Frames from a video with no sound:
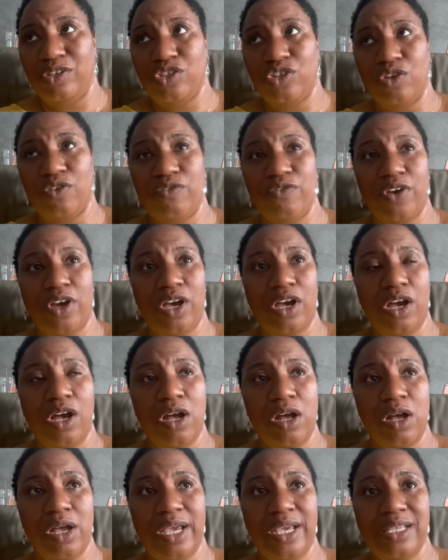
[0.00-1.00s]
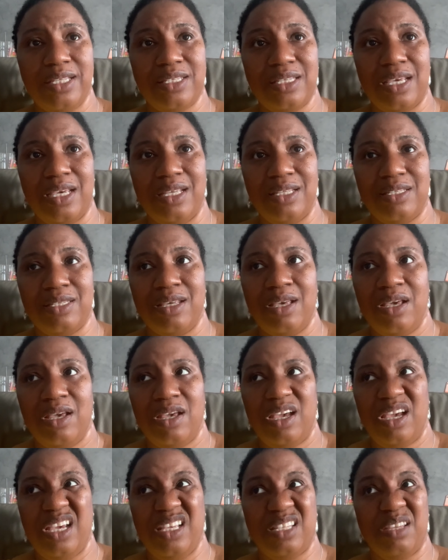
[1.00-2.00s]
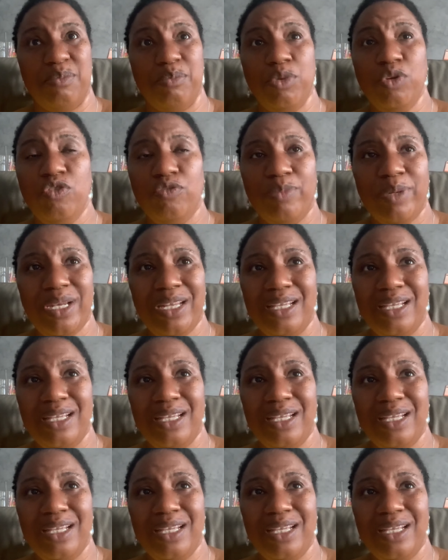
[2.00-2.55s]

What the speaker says: so for her, it's a movement.